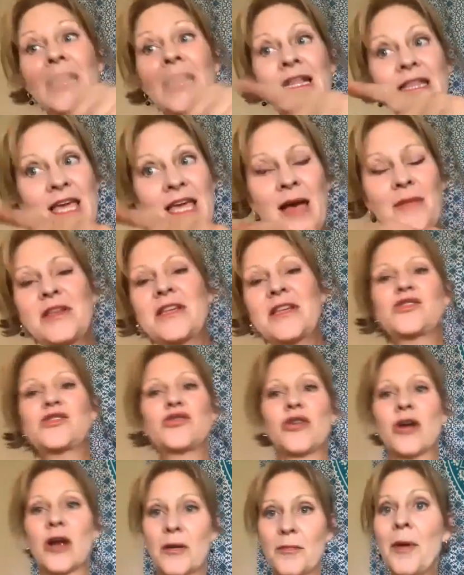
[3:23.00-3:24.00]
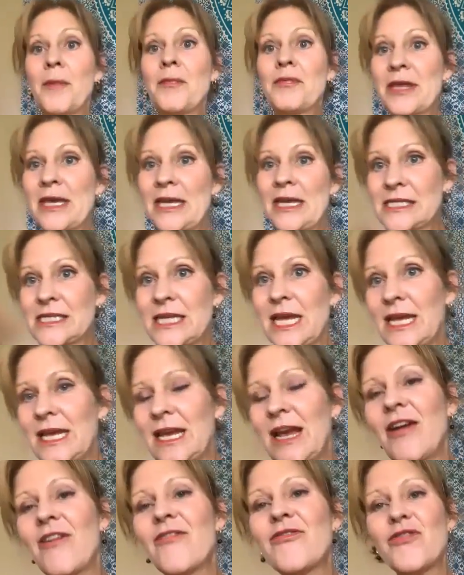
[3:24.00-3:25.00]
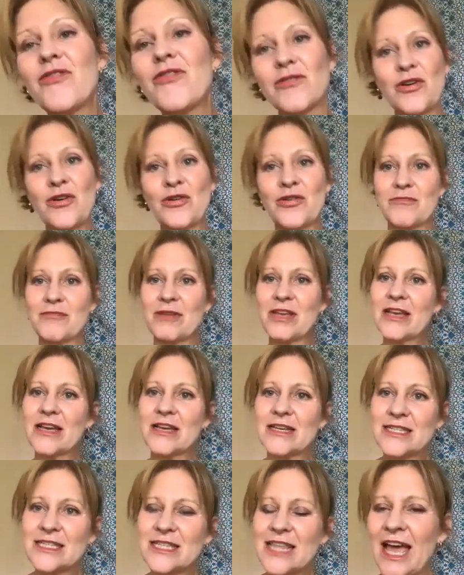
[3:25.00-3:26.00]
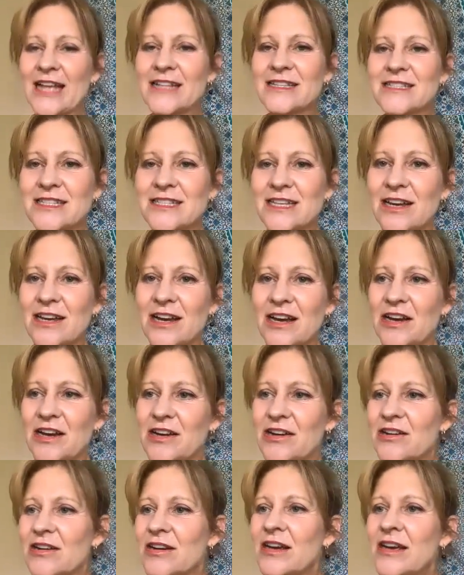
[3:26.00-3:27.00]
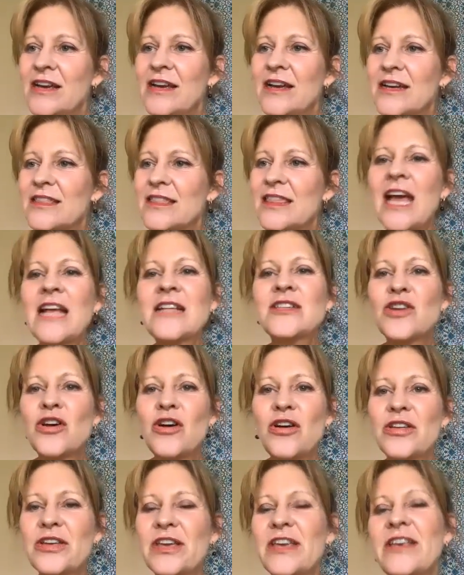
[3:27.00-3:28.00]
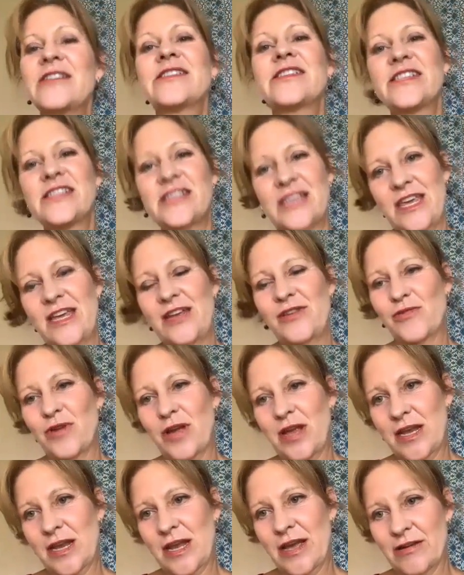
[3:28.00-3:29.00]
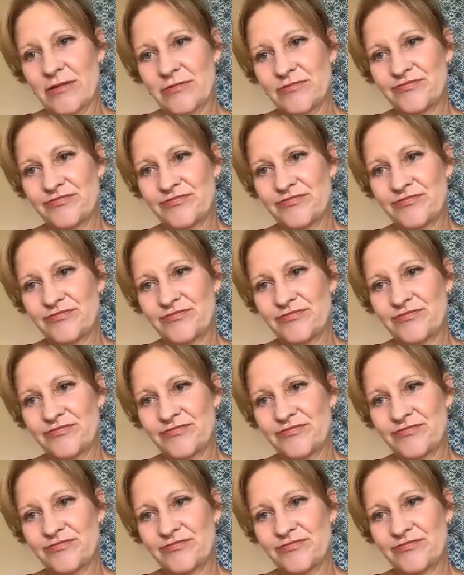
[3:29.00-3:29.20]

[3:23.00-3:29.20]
the Comedy Store, but please take care of your loan because that's all insane right now.